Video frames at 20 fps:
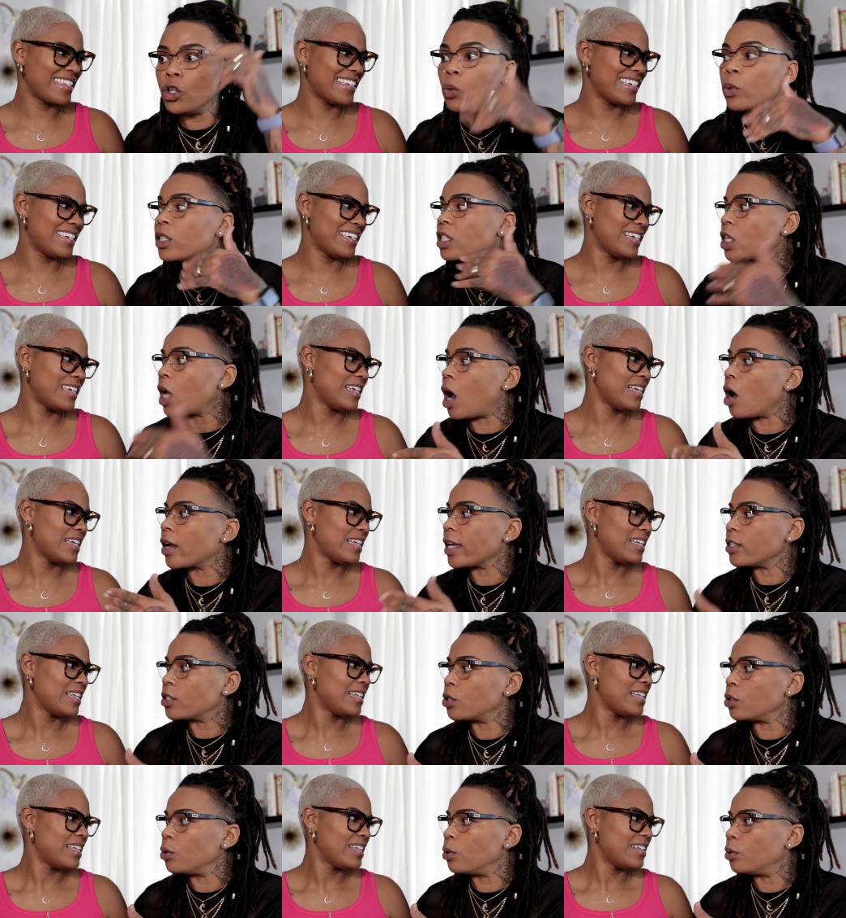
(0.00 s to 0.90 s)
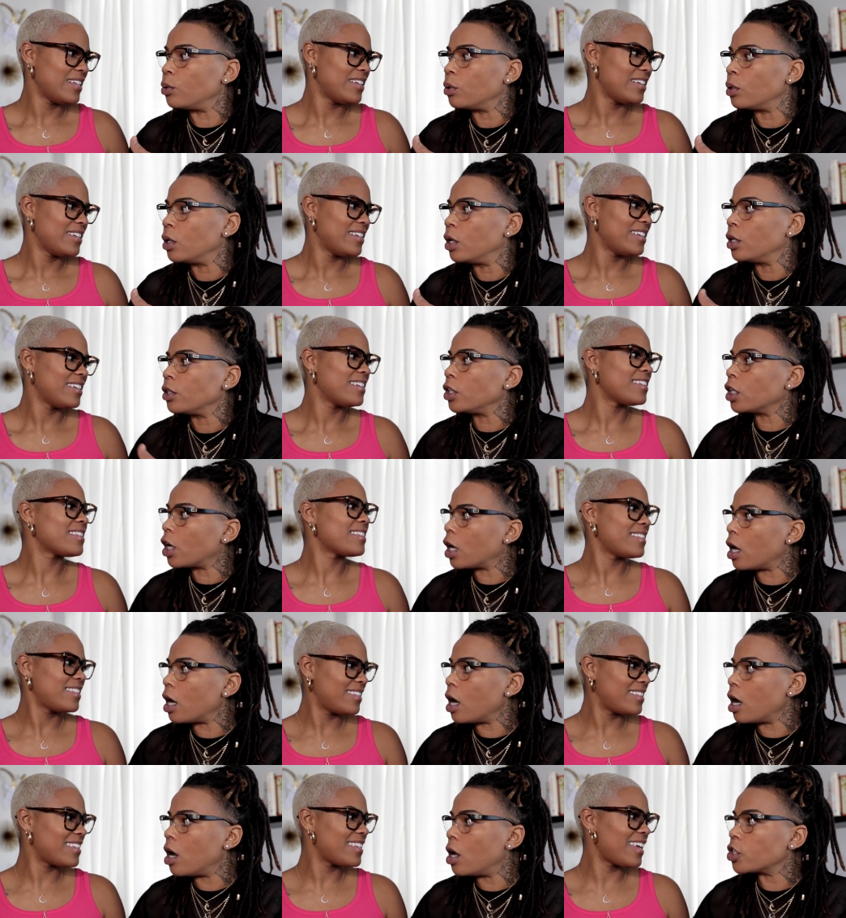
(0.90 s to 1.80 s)
Speaker 1: you was talking to the
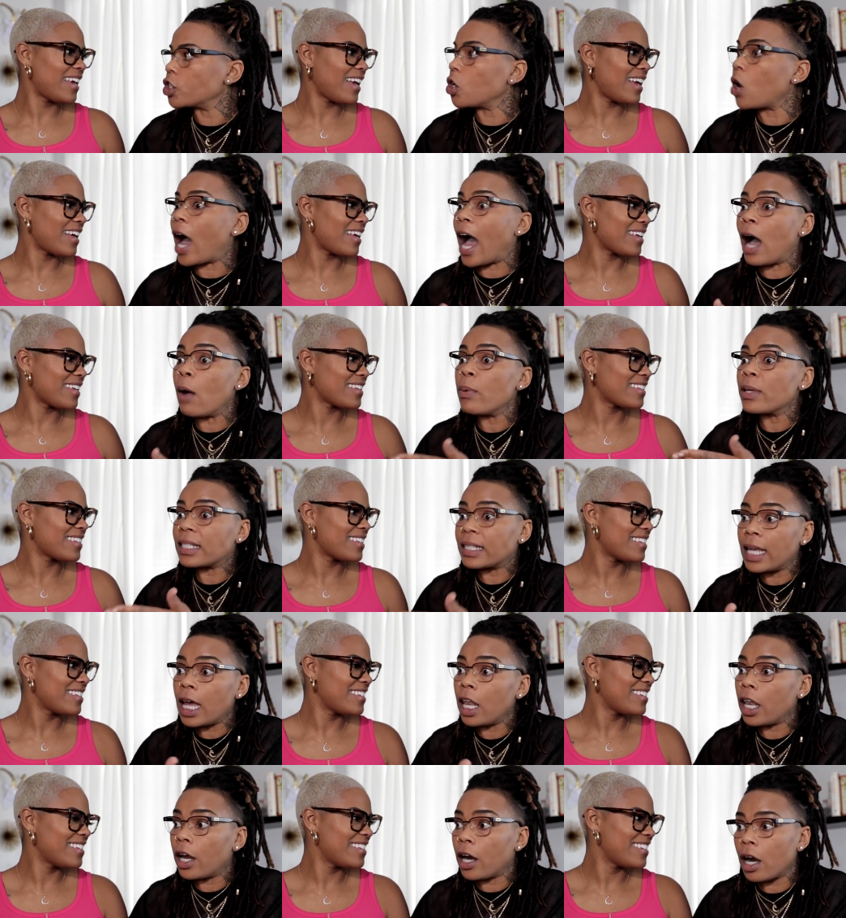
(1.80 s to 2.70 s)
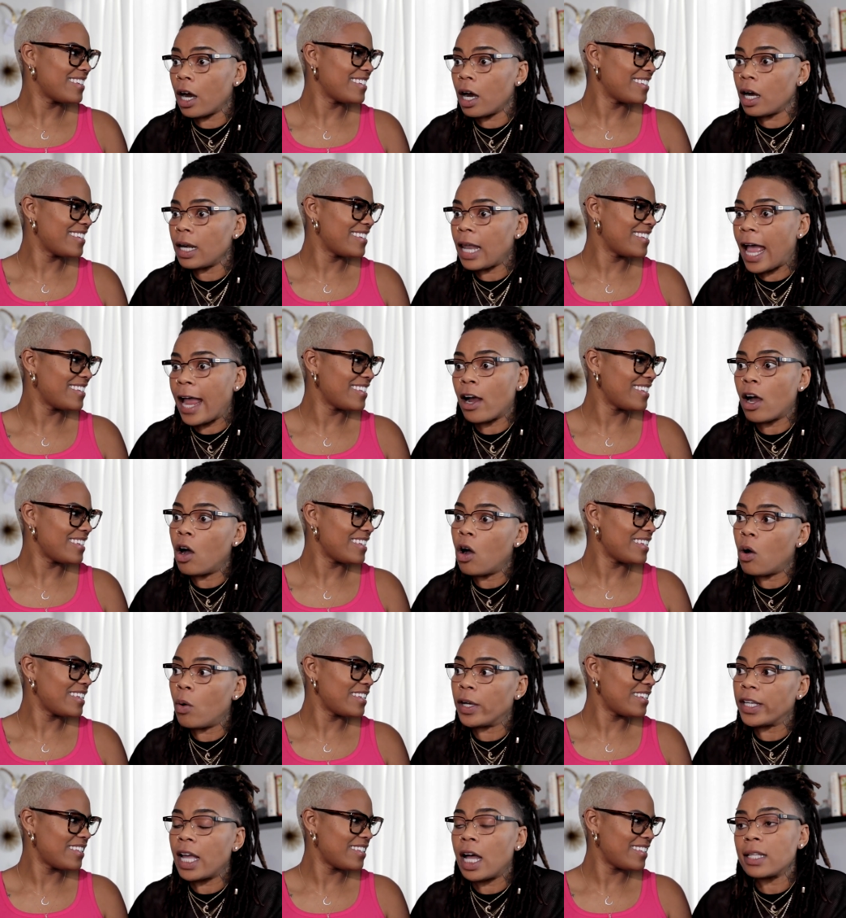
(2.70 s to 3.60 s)
girl, yeah. so I was telling her like,
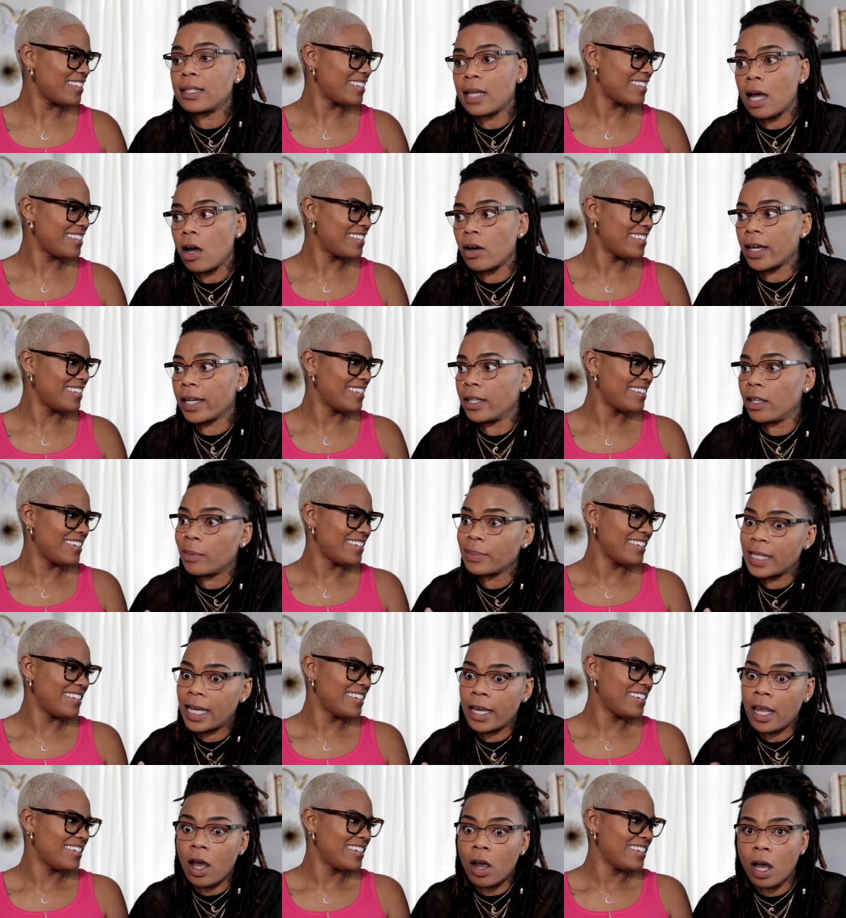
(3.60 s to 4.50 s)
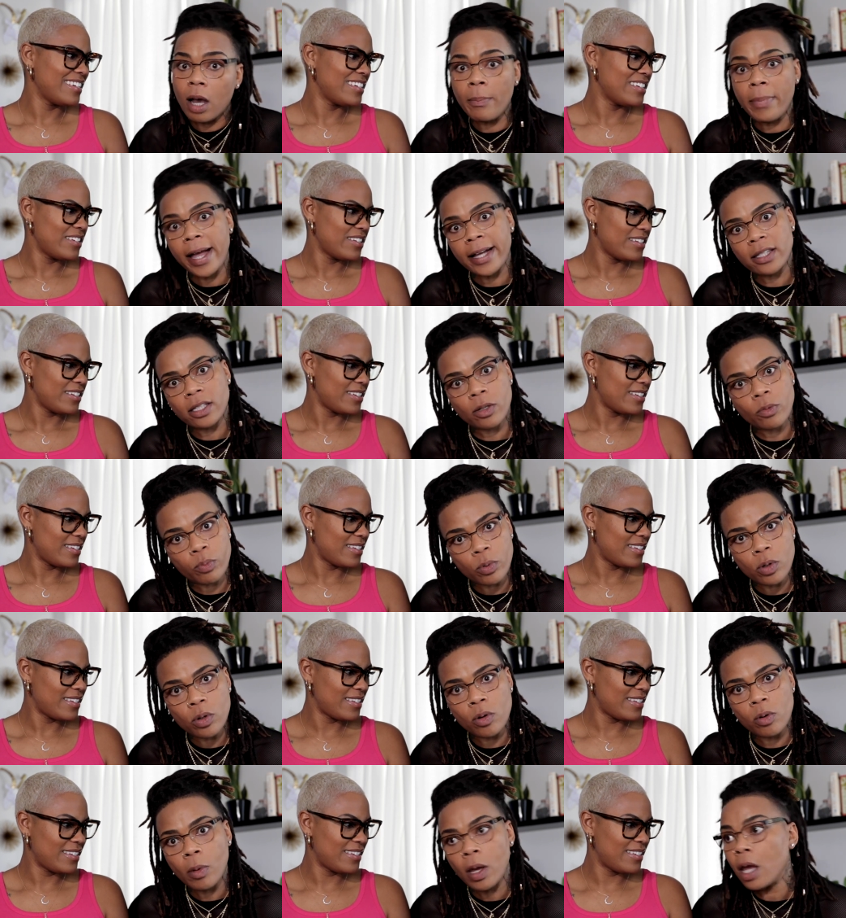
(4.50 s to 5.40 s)
oh, well y'all talking. You know what I'm saying? Y'all come back to the
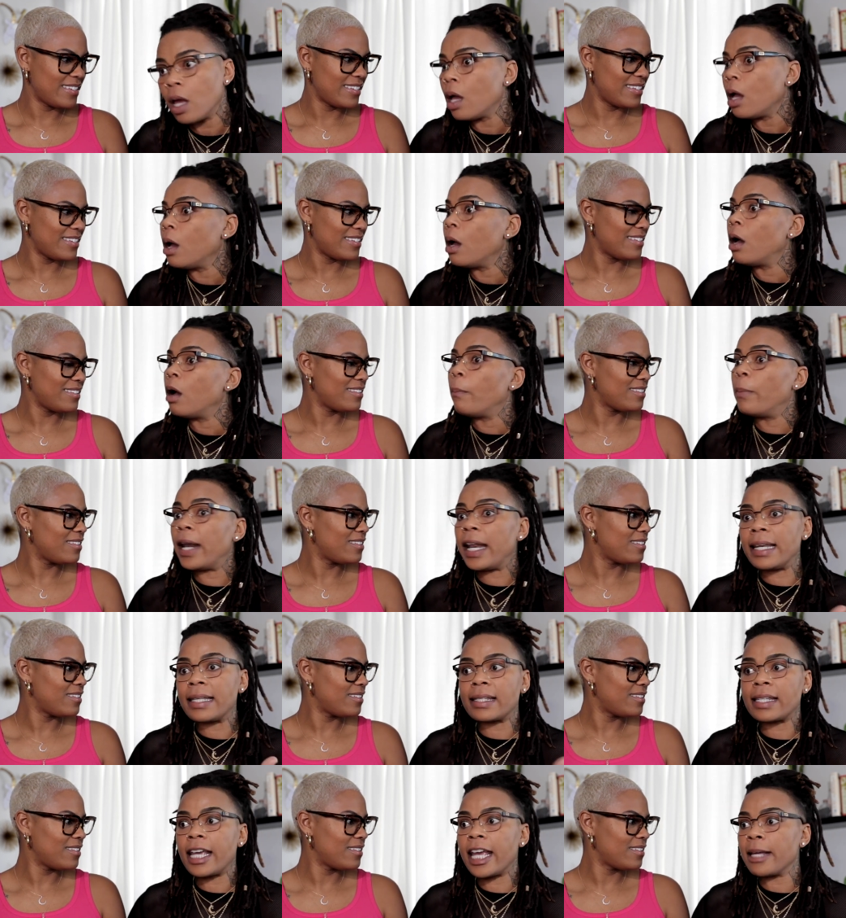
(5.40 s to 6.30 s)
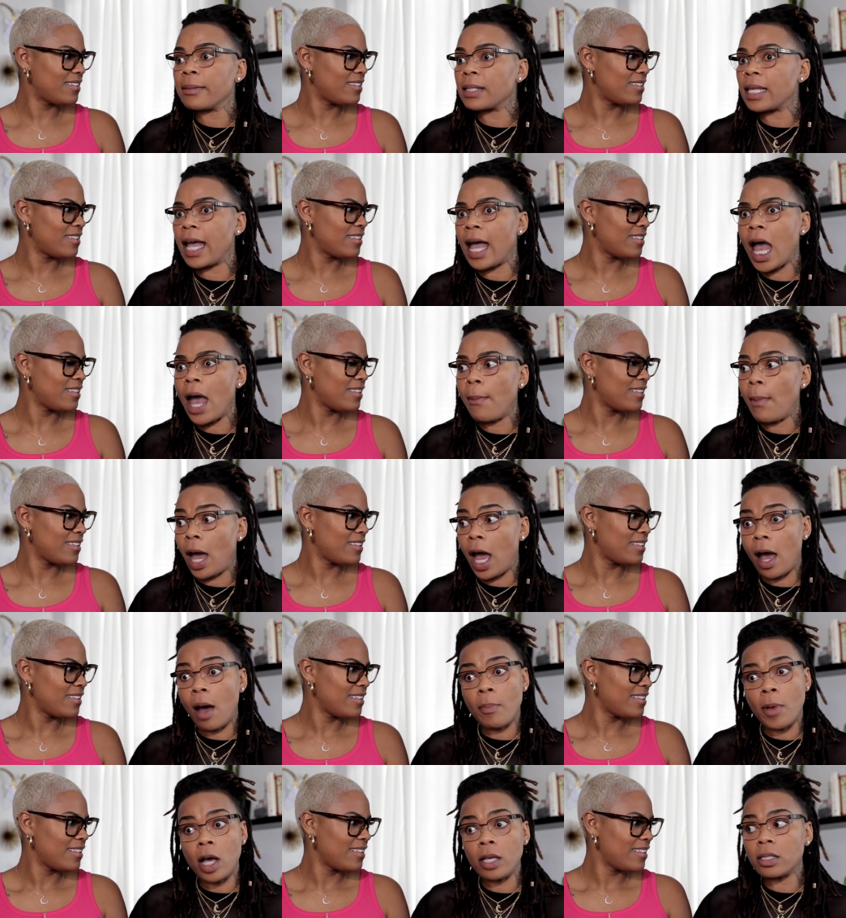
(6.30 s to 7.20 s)
room. But at the same time,
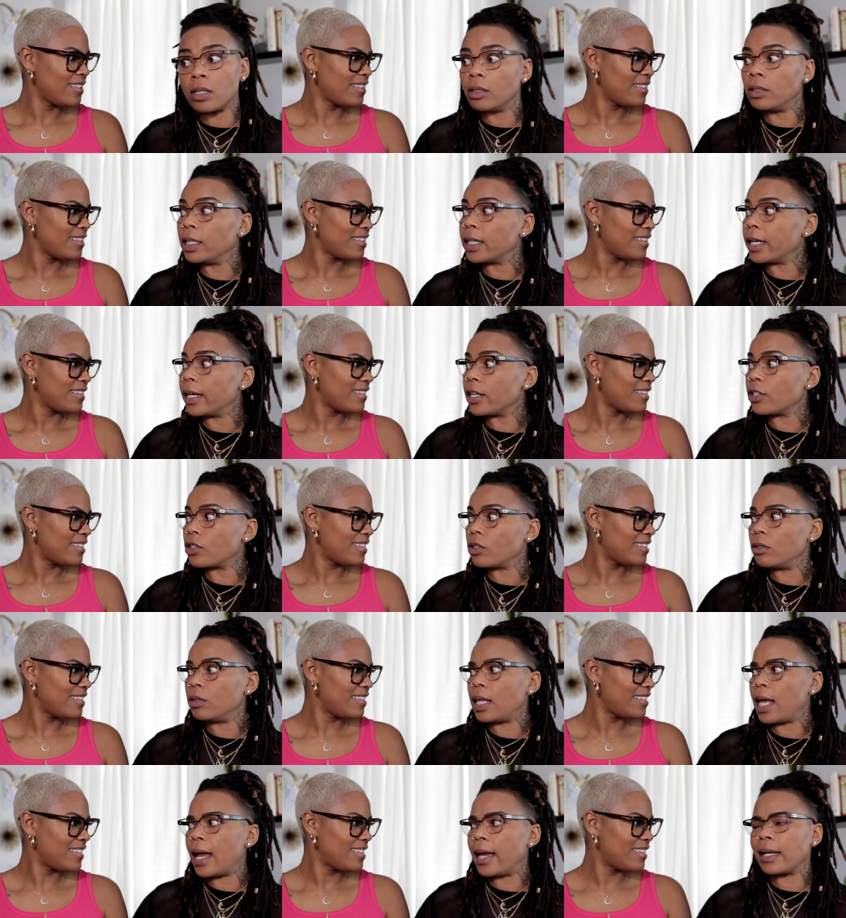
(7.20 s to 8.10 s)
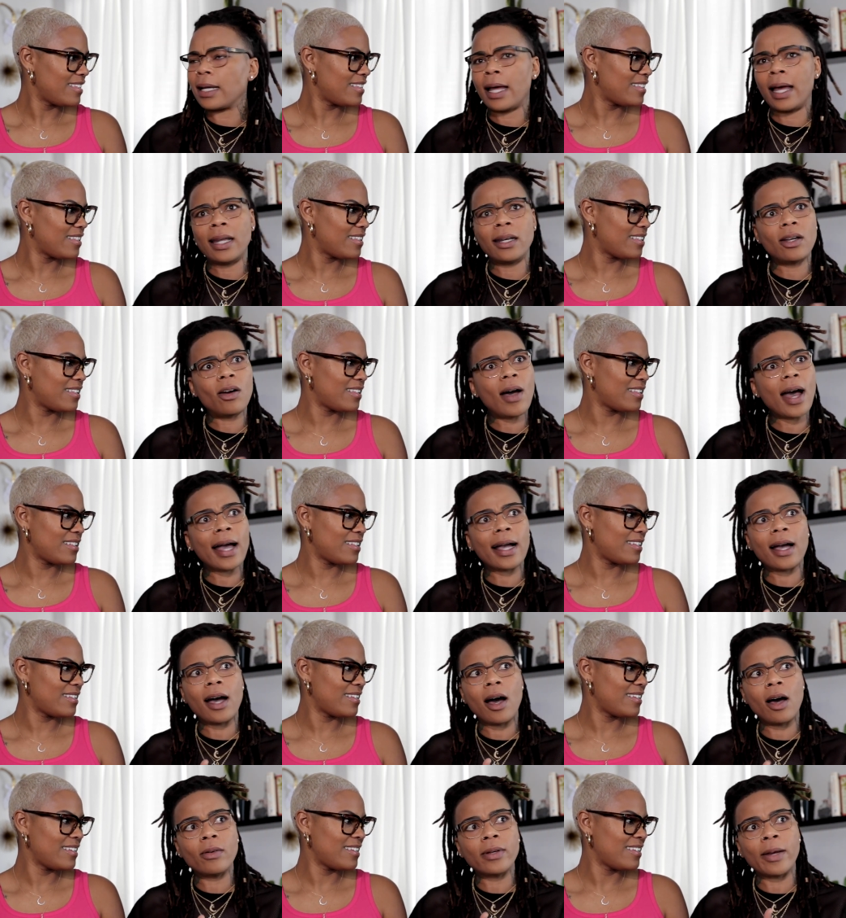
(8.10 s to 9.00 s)
I'm also looking at you like, I know I
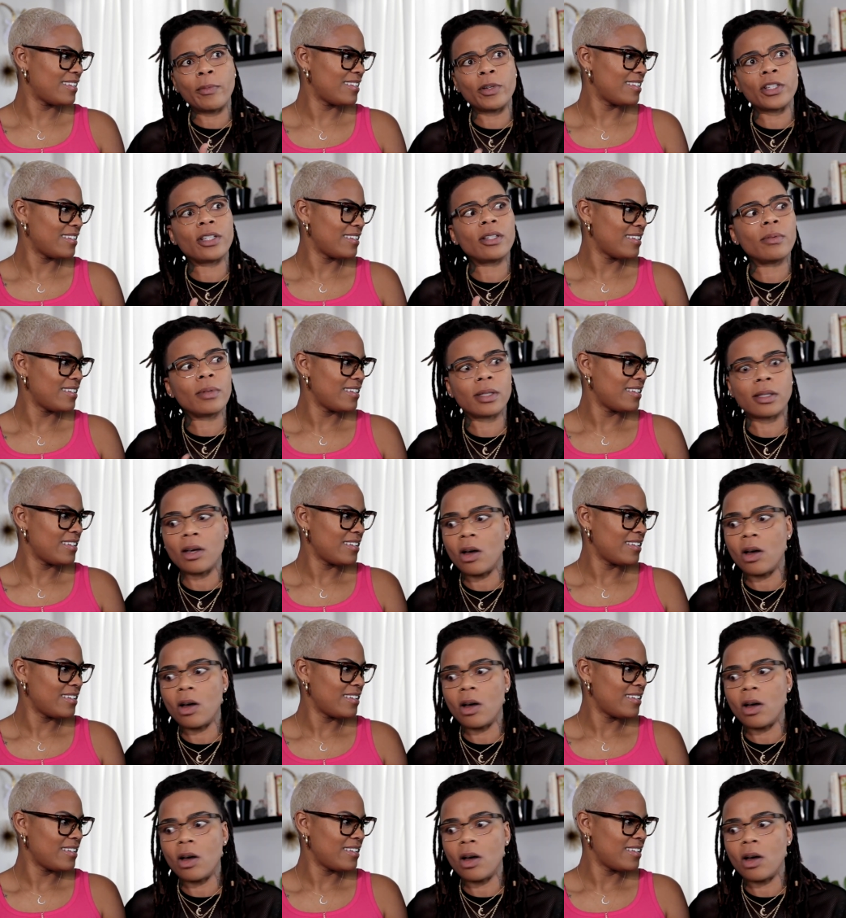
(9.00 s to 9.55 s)
caught that what she was